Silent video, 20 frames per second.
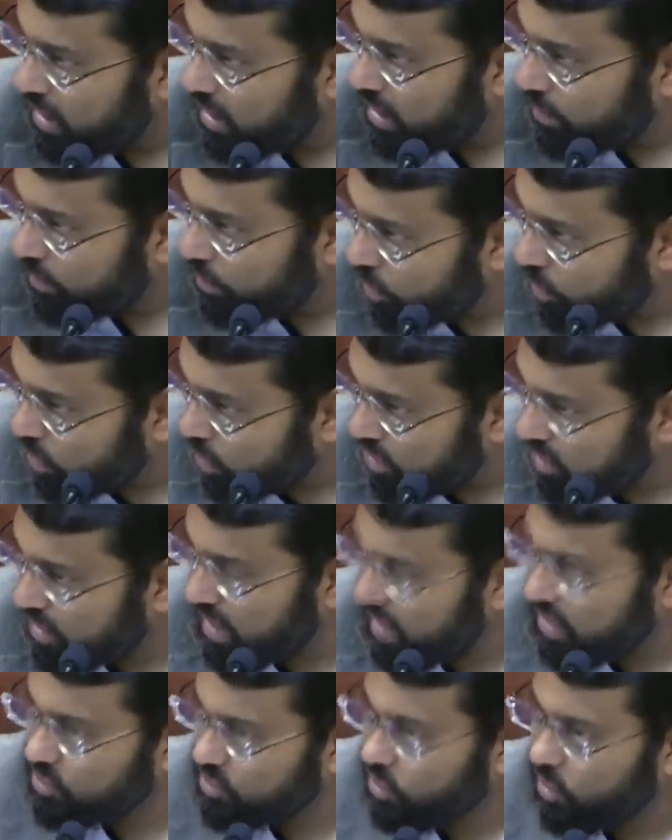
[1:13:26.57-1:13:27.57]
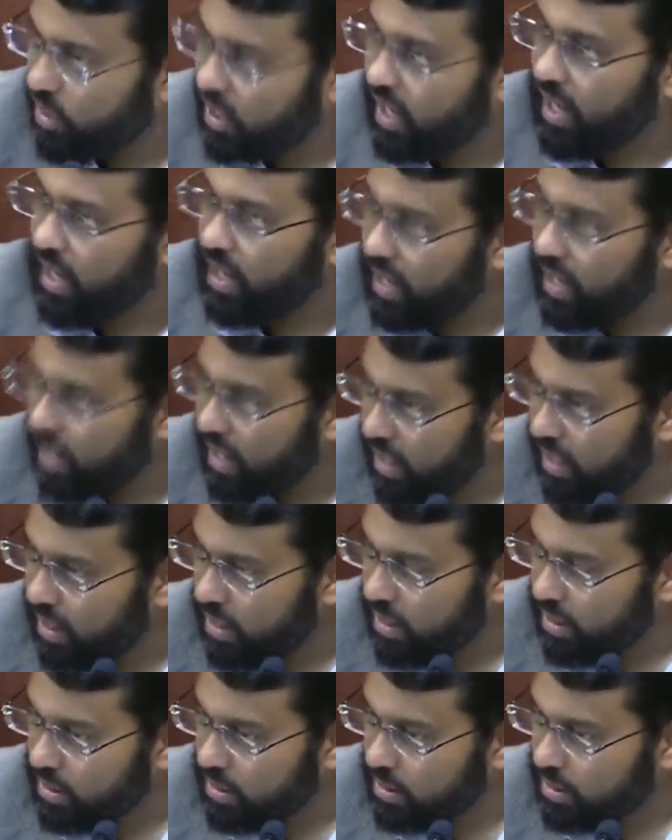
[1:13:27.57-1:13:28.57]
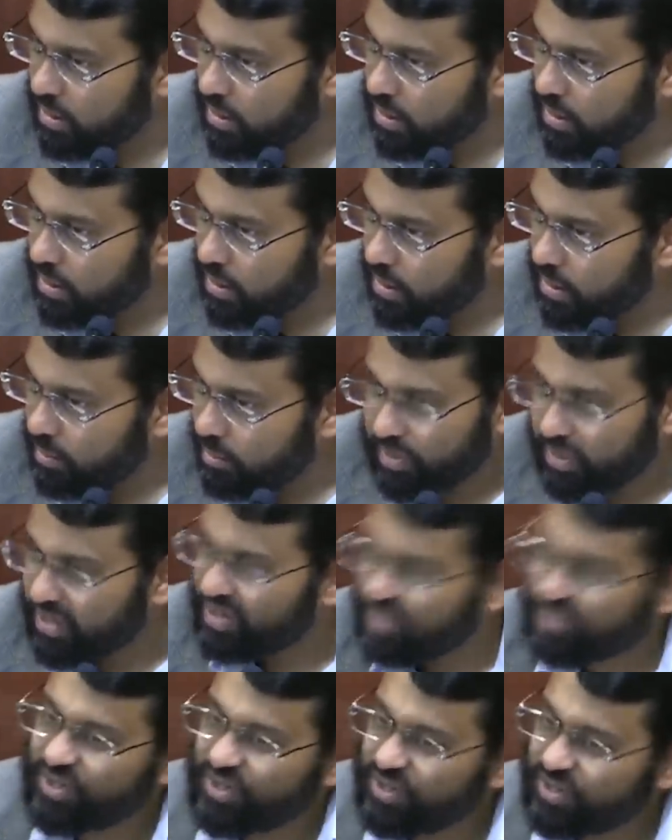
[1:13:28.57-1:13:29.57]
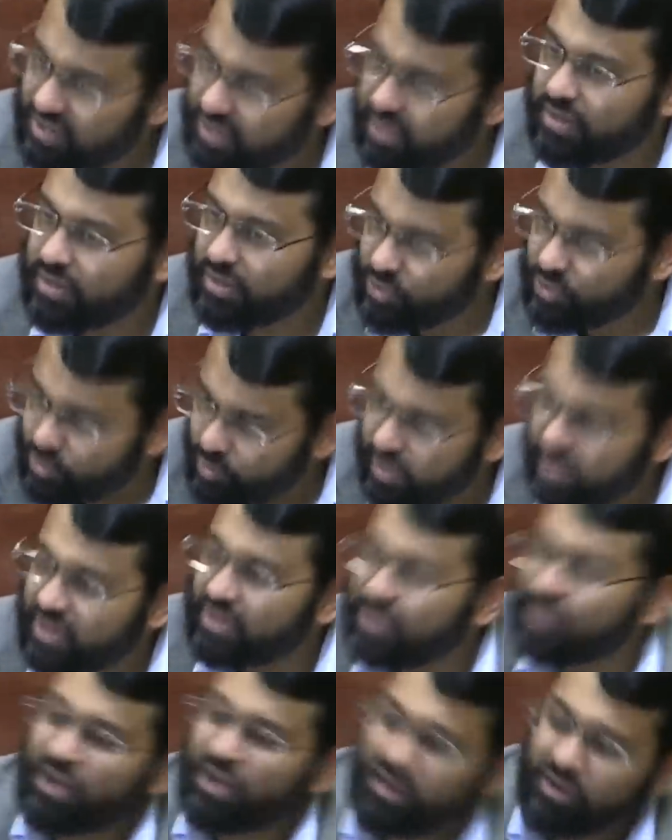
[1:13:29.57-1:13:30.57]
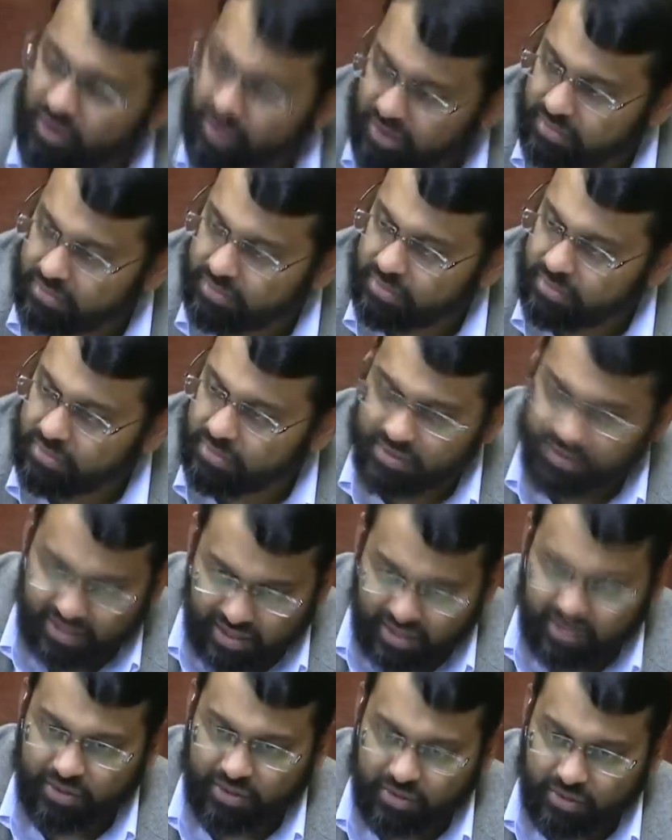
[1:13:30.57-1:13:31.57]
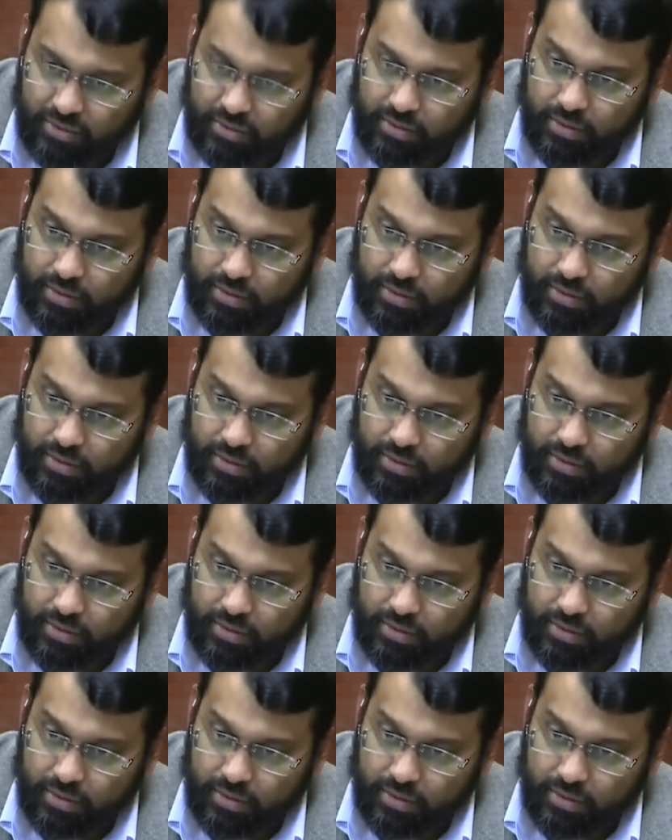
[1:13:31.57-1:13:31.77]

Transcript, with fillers: Birthdays are halal because there's nothing to make them haram. Is that clear?